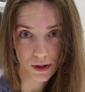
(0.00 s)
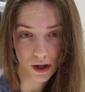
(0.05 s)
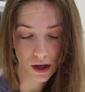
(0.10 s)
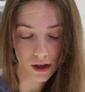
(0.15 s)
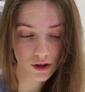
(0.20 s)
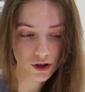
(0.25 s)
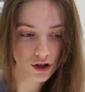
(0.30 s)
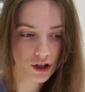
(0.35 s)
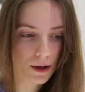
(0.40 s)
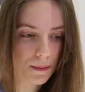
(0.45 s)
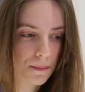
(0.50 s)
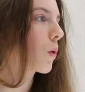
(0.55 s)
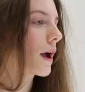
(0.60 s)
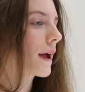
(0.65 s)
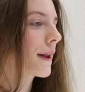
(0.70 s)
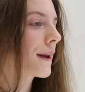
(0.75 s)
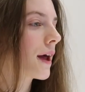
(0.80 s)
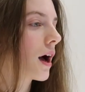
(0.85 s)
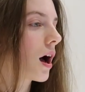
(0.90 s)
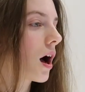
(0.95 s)
production.
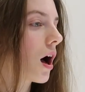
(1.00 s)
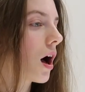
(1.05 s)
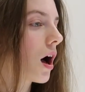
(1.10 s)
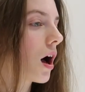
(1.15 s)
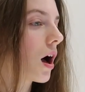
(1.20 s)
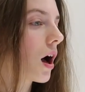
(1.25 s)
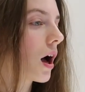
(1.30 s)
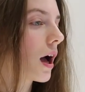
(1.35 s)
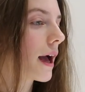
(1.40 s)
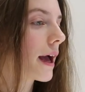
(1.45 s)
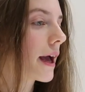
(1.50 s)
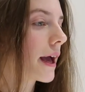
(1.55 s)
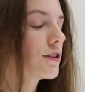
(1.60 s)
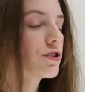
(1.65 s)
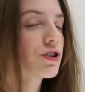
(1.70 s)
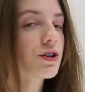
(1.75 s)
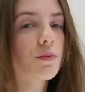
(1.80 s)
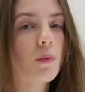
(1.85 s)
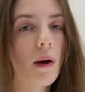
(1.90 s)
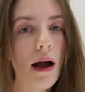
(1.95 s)
When I,
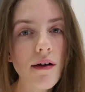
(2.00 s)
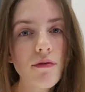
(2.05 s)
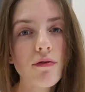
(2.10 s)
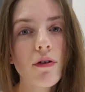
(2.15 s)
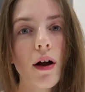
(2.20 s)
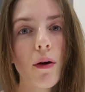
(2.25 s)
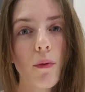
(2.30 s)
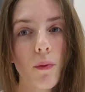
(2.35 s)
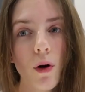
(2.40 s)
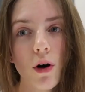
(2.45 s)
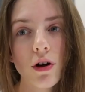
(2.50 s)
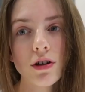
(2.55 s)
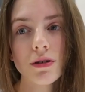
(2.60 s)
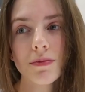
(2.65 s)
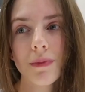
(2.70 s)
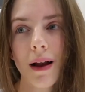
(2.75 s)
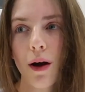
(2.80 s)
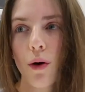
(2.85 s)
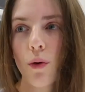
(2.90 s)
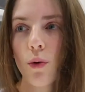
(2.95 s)
literally whatever I
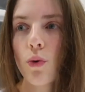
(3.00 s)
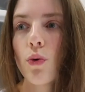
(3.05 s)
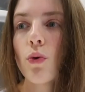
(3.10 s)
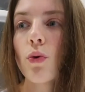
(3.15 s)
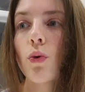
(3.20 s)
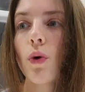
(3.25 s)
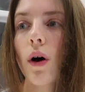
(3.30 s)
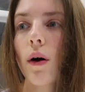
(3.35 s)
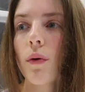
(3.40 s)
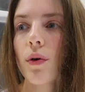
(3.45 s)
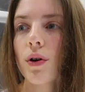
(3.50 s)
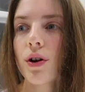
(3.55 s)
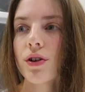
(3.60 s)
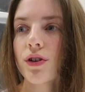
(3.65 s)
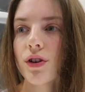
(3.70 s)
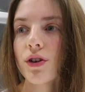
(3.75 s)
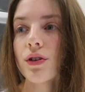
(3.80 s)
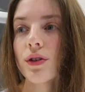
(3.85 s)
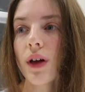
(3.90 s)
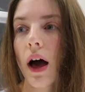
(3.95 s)
watch, I'm like, oh, I want to
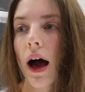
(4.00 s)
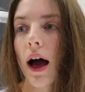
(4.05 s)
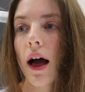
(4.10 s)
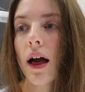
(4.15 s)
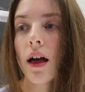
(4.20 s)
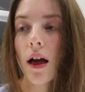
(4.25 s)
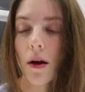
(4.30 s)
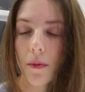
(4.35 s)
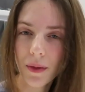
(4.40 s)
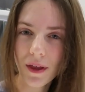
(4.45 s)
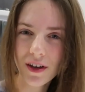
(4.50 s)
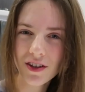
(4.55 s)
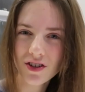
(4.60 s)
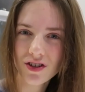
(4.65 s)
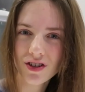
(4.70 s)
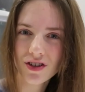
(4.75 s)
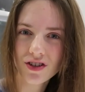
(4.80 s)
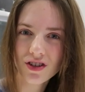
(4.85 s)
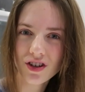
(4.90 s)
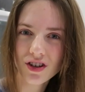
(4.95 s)
do that. But
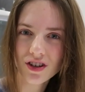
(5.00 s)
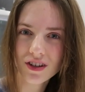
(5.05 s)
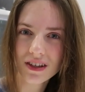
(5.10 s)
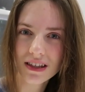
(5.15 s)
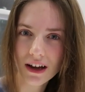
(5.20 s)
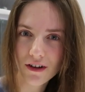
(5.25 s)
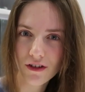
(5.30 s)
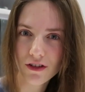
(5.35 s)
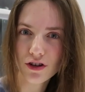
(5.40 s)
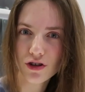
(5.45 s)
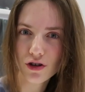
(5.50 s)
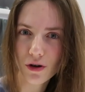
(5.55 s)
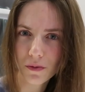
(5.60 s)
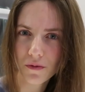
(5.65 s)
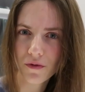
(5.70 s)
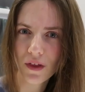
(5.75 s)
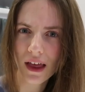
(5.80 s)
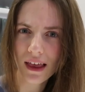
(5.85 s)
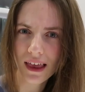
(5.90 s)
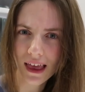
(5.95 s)
that's just because they're at the top
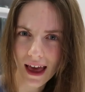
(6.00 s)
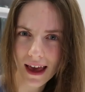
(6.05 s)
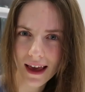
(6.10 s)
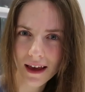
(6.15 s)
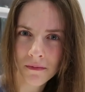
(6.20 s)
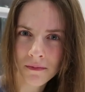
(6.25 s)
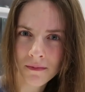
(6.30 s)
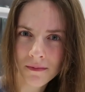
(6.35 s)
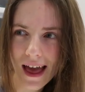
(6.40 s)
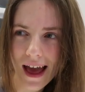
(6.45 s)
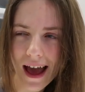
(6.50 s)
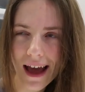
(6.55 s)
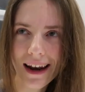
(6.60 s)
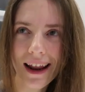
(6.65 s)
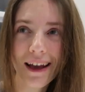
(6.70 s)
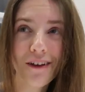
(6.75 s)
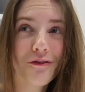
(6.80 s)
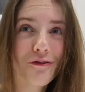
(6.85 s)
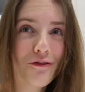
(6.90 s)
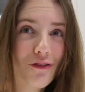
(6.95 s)
of their game.
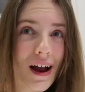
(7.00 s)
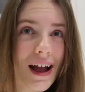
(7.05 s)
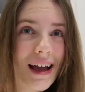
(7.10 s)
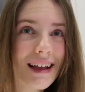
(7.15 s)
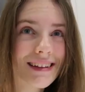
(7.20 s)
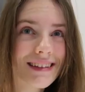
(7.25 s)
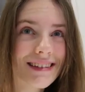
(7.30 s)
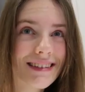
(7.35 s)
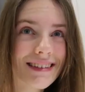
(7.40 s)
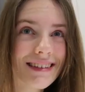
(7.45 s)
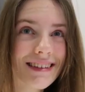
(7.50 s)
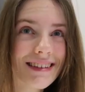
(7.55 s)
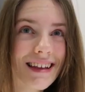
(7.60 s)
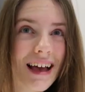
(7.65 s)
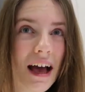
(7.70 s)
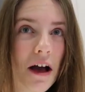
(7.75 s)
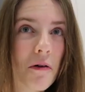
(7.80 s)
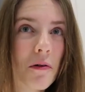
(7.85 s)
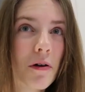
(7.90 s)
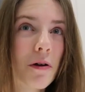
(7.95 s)
And like Friends,
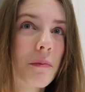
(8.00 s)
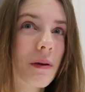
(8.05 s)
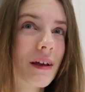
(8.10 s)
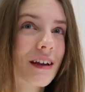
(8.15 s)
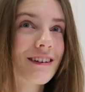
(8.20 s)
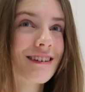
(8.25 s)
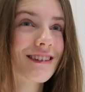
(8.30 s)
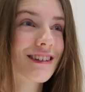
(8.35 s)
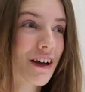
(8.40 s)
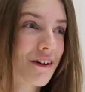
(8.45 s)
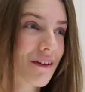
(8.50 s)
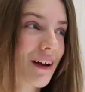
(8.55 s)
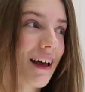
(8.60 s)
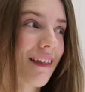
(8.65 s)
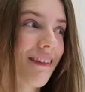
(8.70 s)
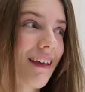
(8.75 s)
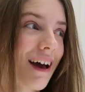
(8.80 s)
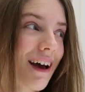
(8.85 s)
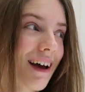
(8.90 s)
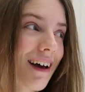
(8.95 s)
I want to be in a show
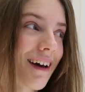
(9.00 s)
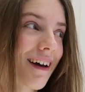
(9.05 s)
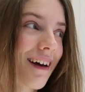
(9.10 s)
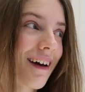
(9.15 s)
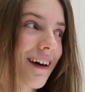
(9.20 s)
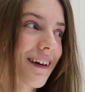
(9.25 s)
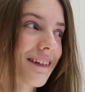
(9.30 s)
like that.